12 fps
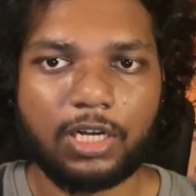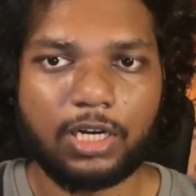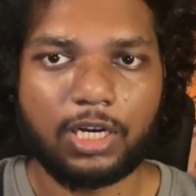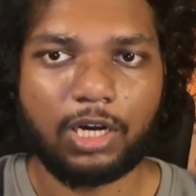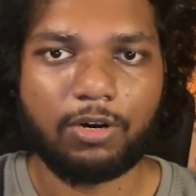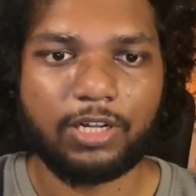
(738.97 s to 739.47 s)

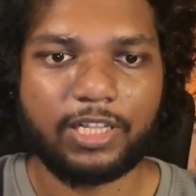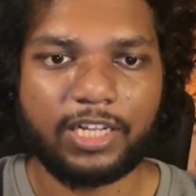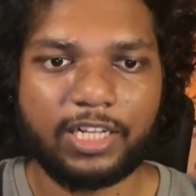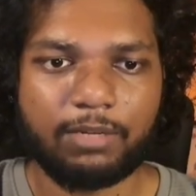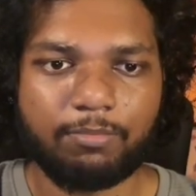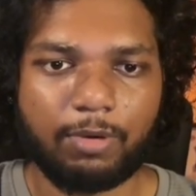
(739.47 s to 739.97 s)
Now I
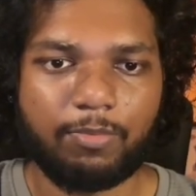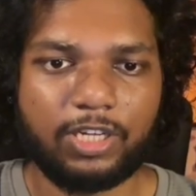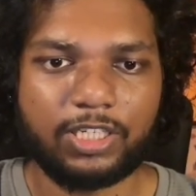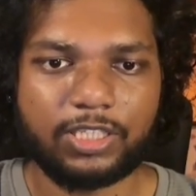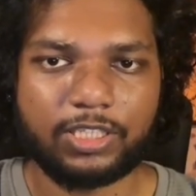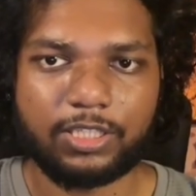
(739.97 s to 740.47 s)
think
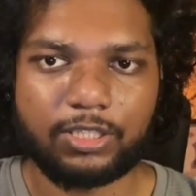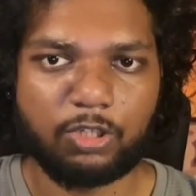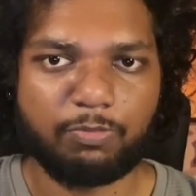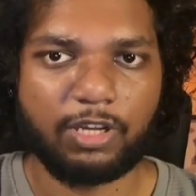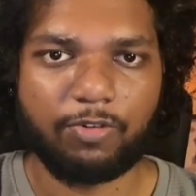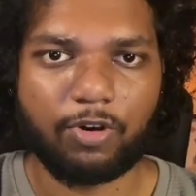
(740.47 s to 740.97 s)
publish to
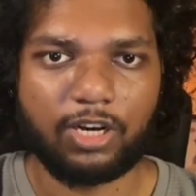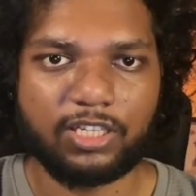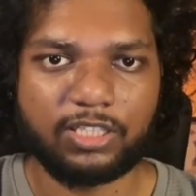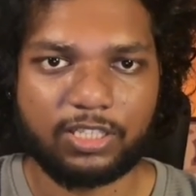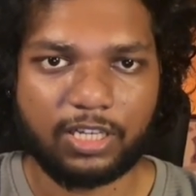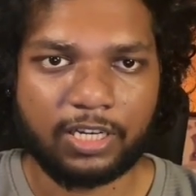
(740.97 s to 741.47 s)
paywall is
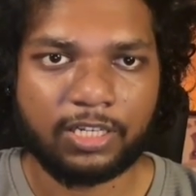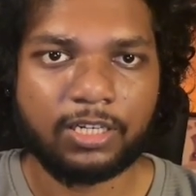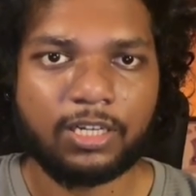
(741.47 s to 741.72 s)
done.